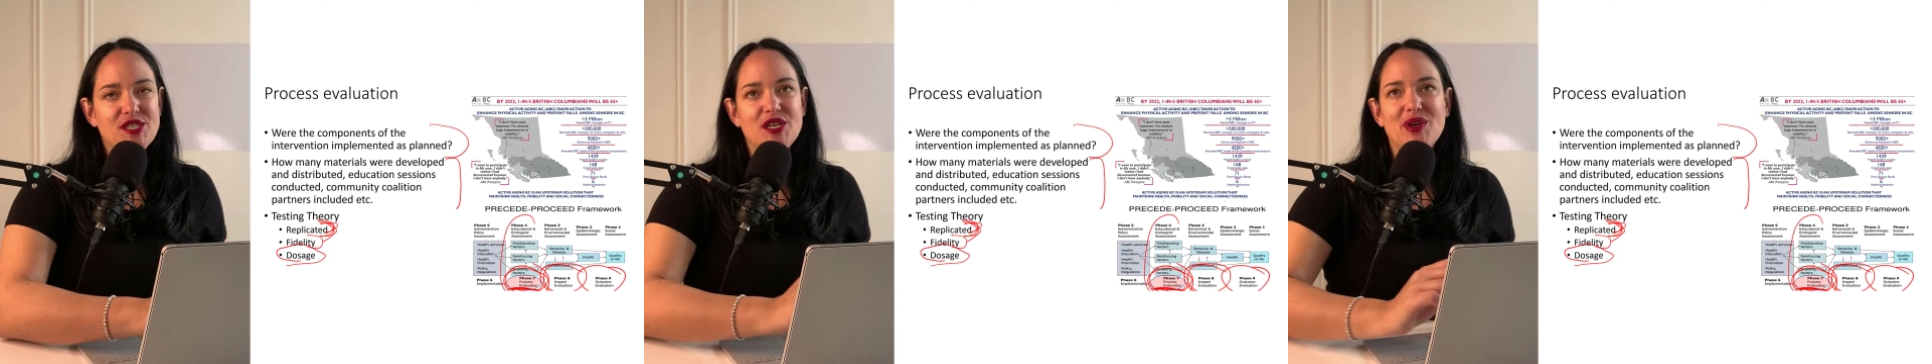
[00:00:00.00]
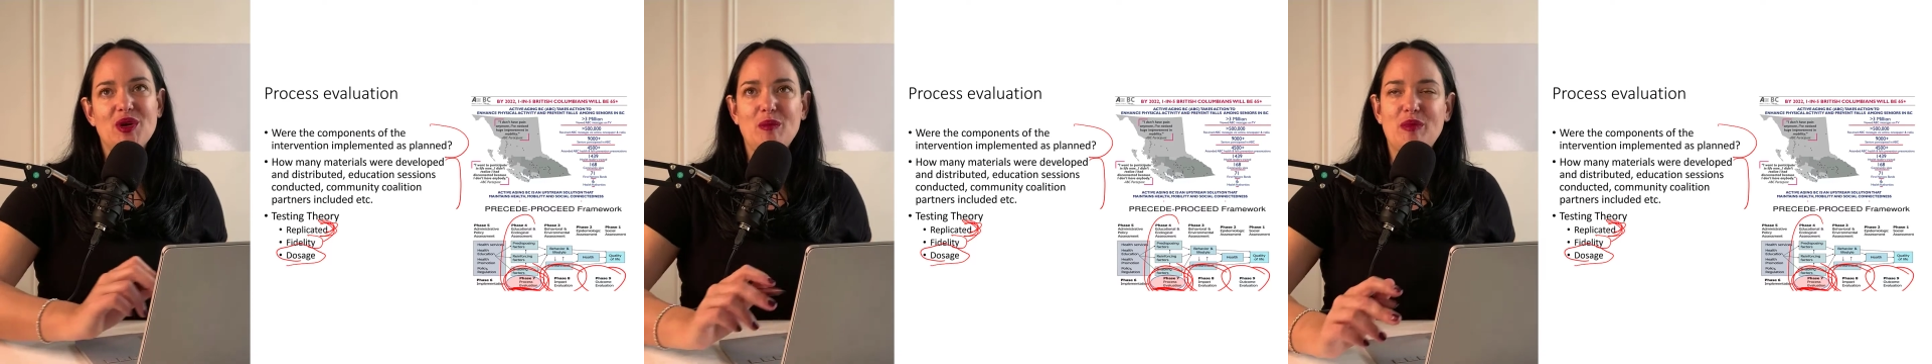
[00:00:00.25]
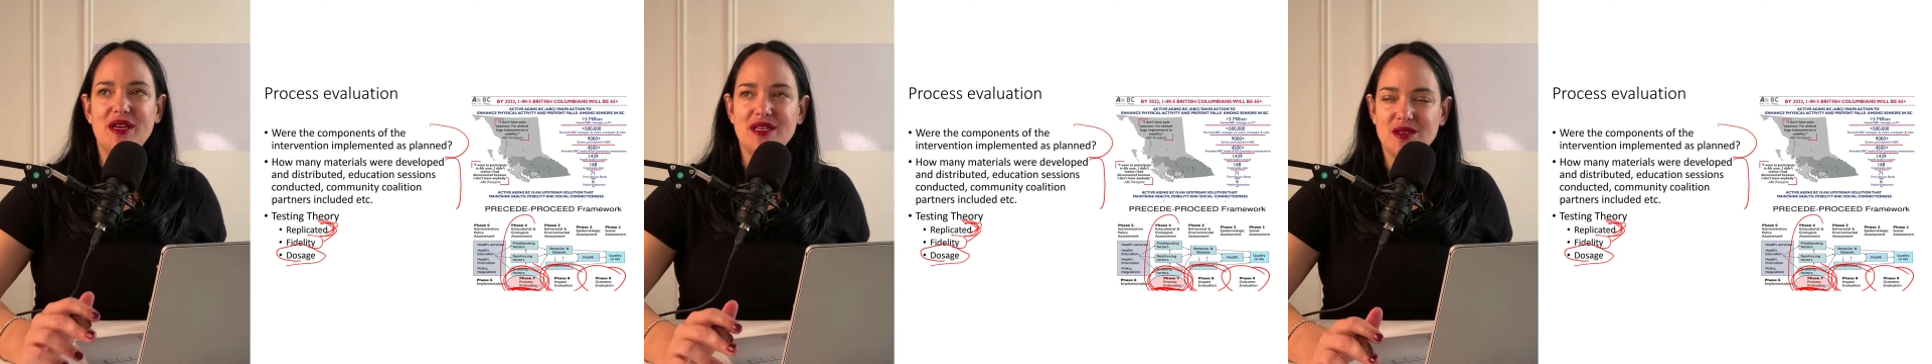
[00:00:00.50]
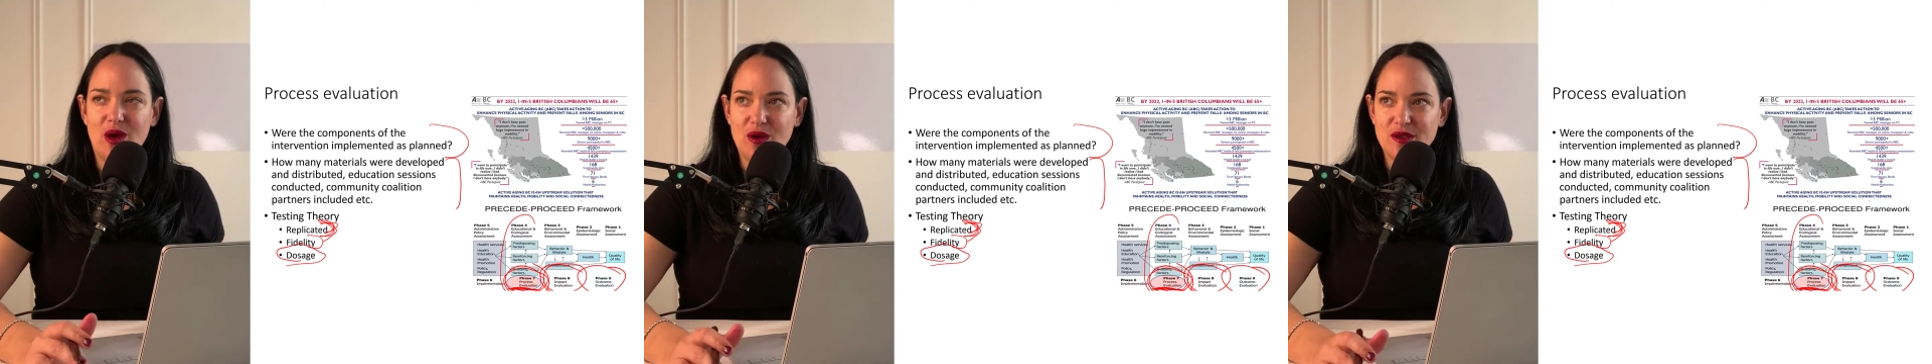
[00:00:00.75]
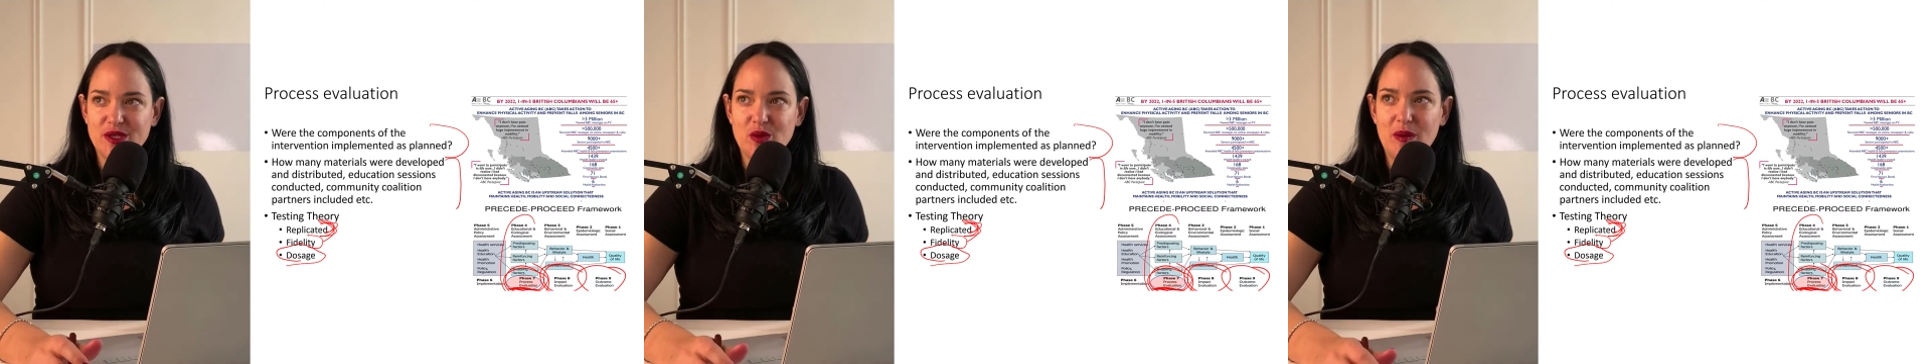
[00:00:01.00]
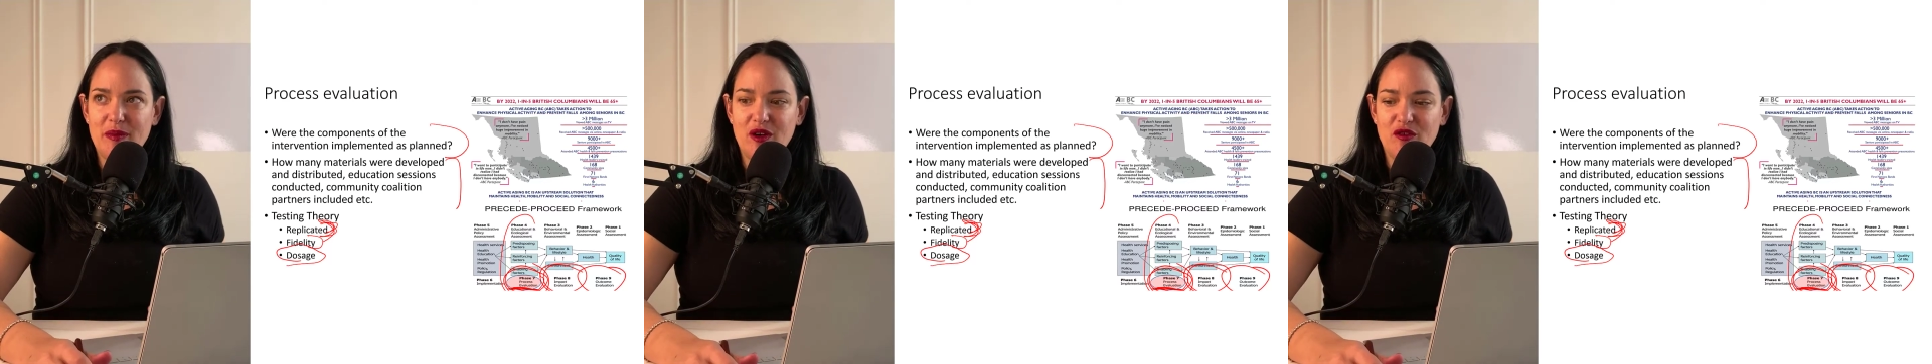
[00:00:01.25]
here, but it's
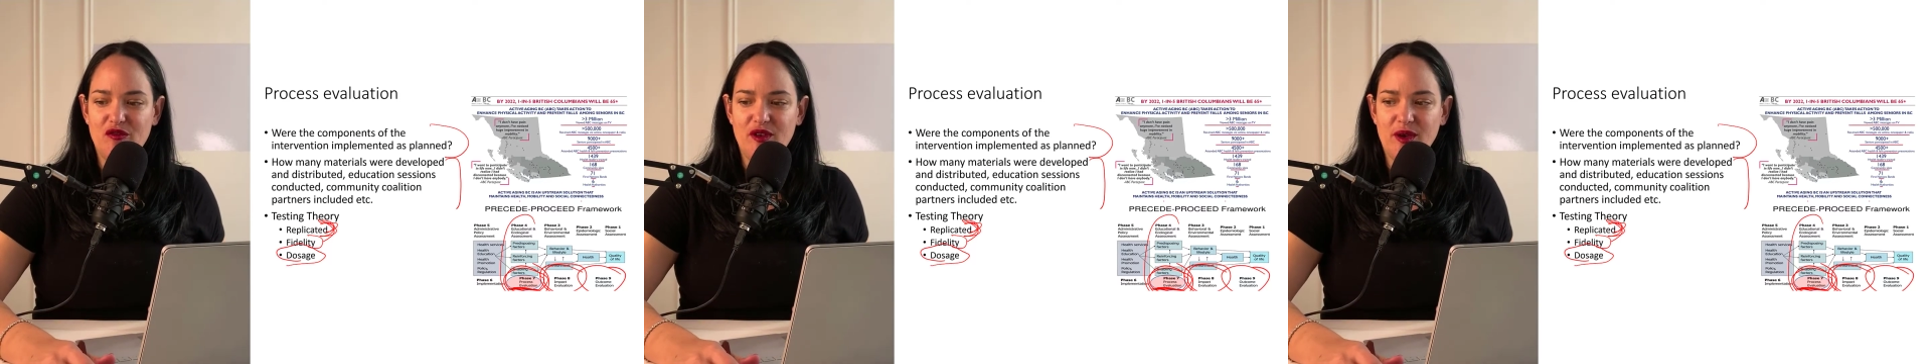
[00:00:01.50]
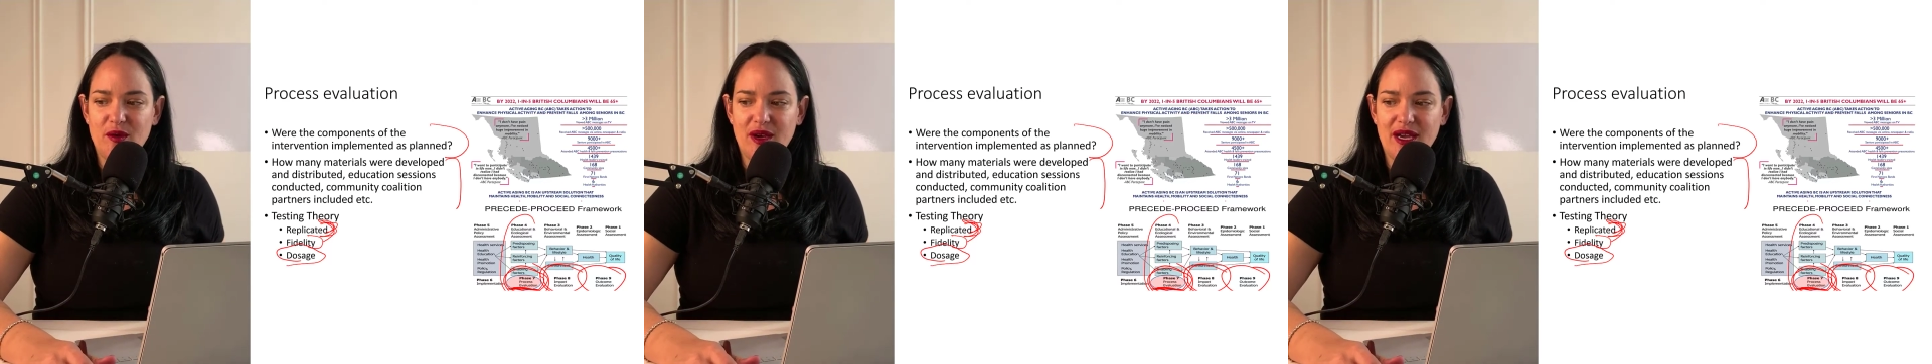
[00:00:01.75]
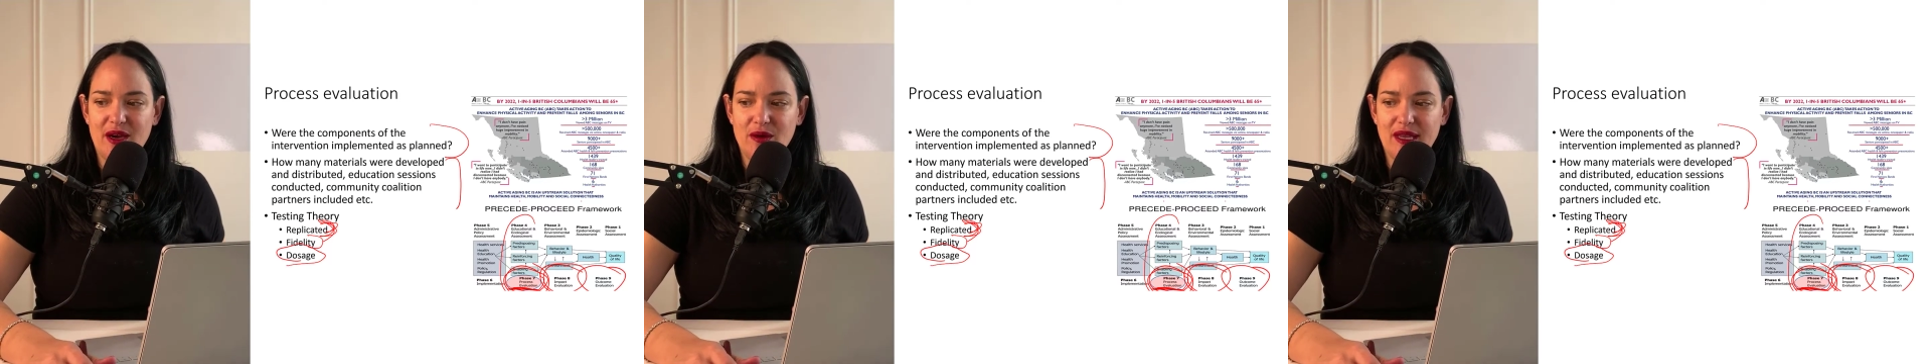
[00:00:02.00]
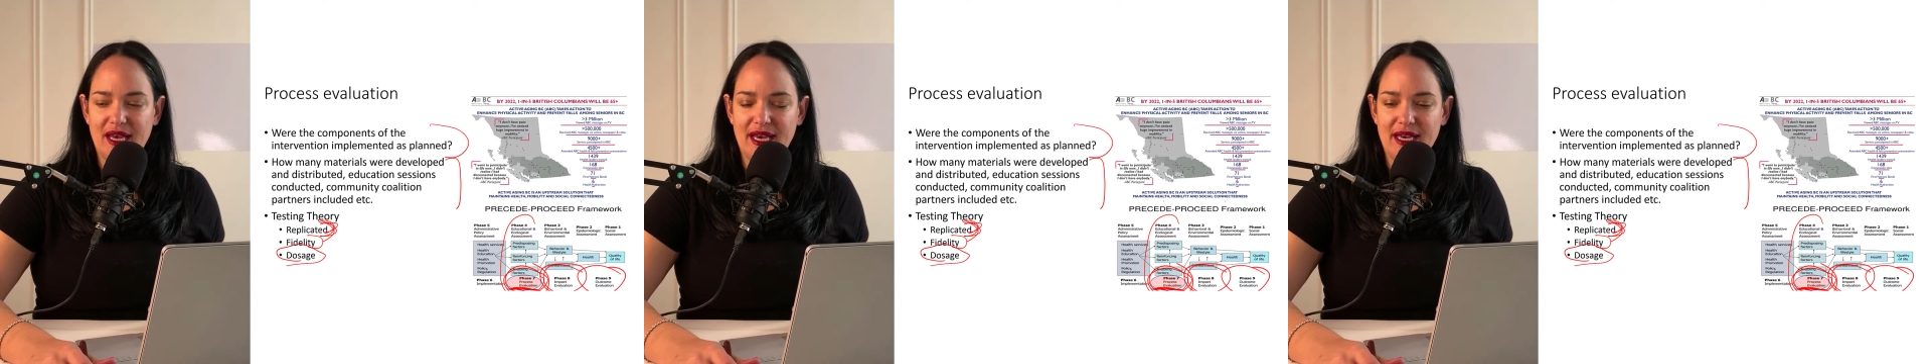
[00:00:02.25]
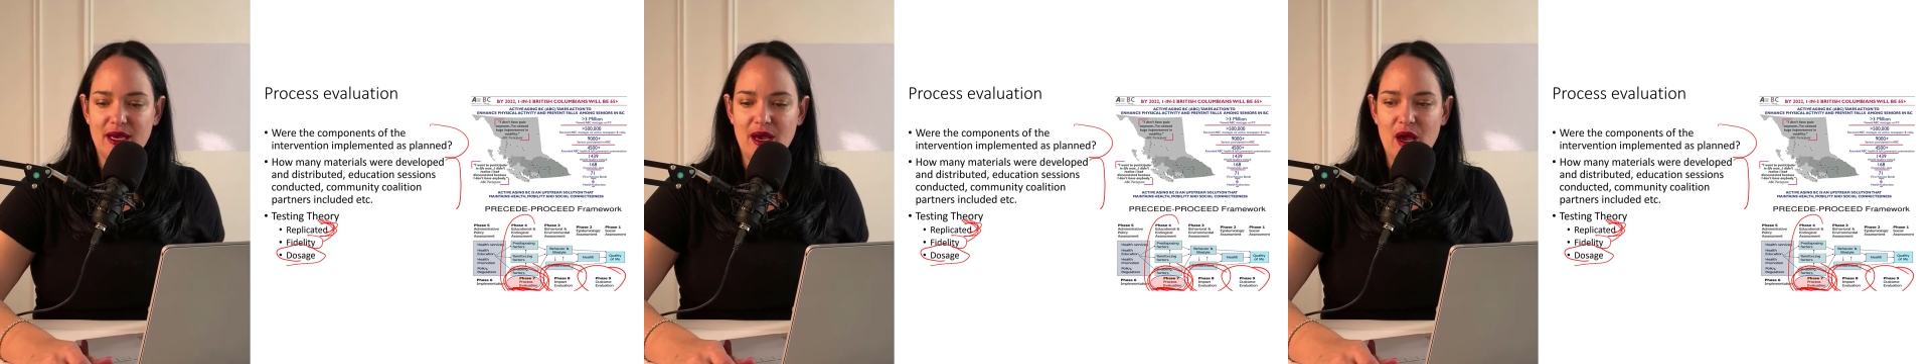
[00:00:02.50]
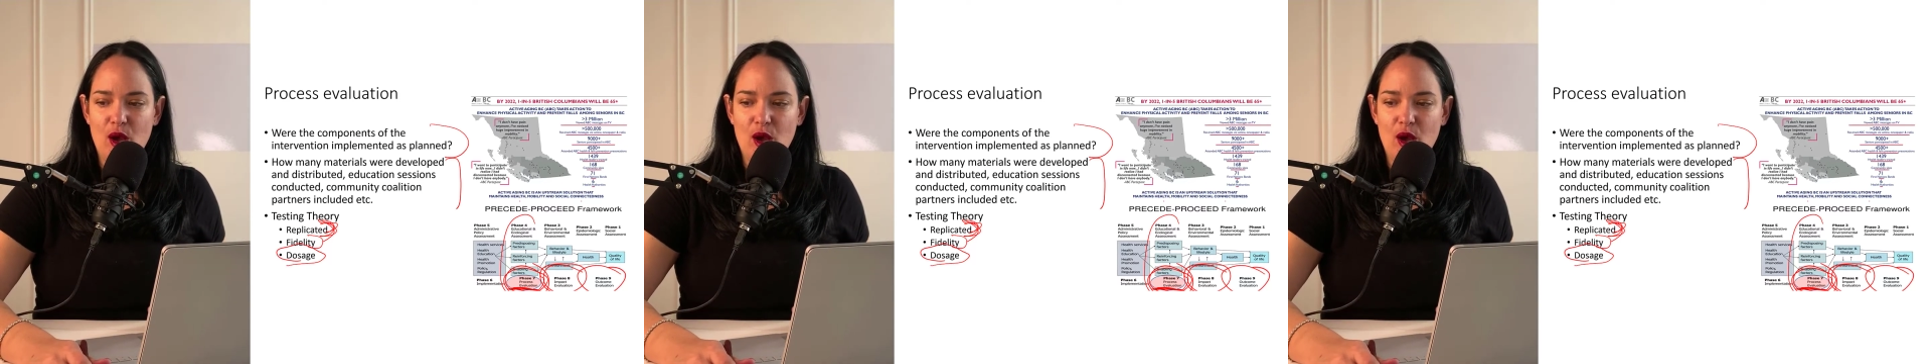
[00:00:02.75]
also about figuring out like,